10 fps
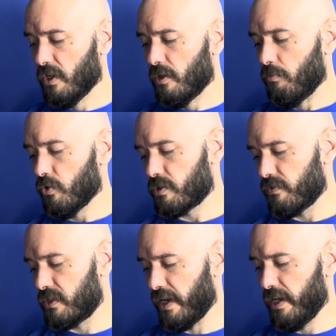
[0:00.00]
Most of
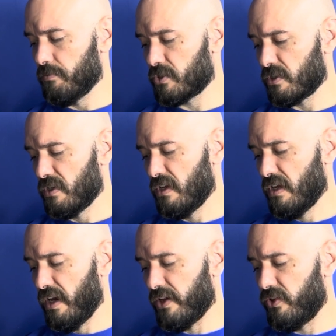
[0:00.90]
the times,
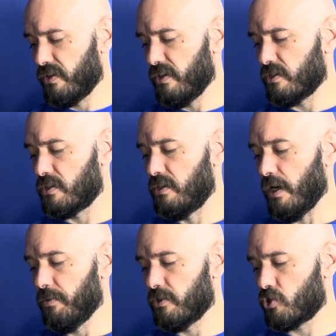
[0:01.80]
I think these
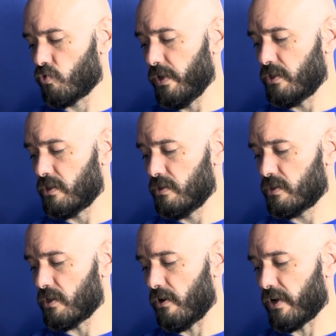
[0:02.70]

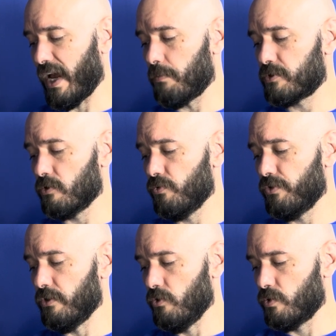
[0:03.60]
demonstrations are
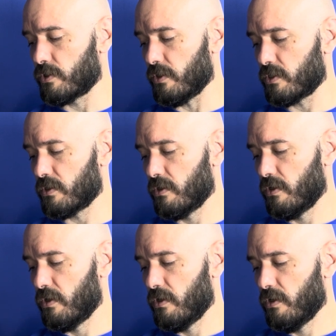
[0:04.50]
absolutely useless.
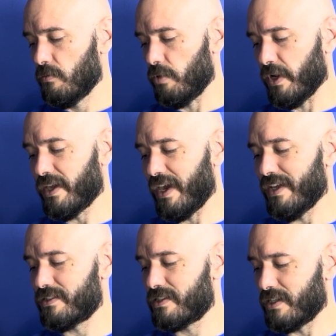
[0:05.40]
But I
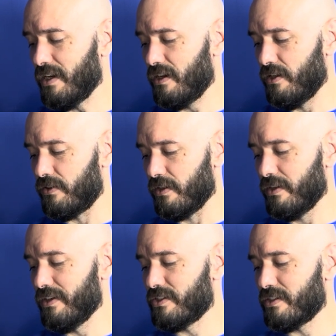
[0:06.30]
can't say anything
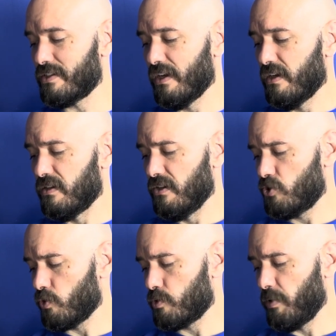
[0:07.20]
because it's
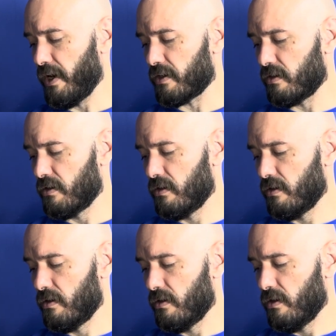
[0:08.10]
disrespect.
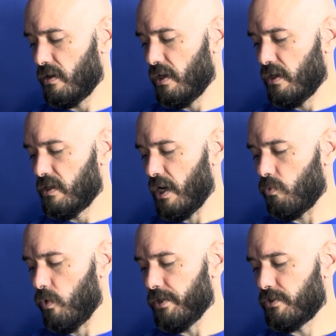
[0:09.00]
Now,
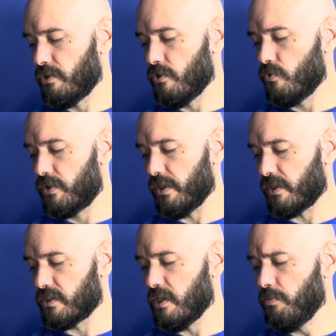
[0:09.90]
what do you think?
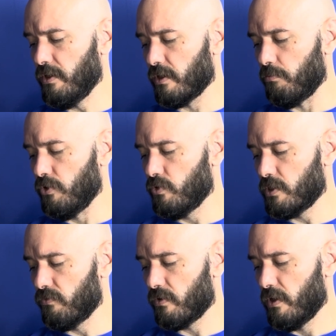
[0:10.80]
Is he being
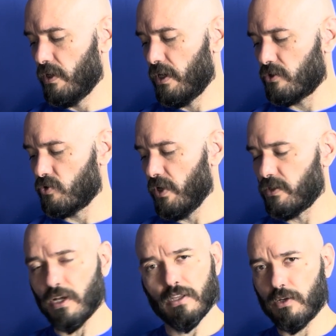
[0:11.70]
abusive? And should I
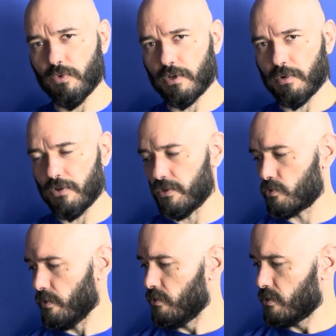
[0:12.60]
tell anyone about this?
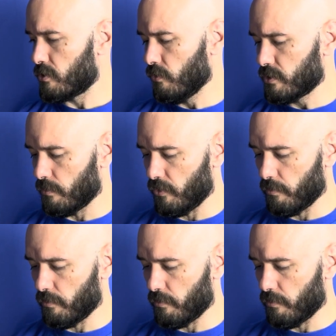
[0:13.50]
Well, you just told someone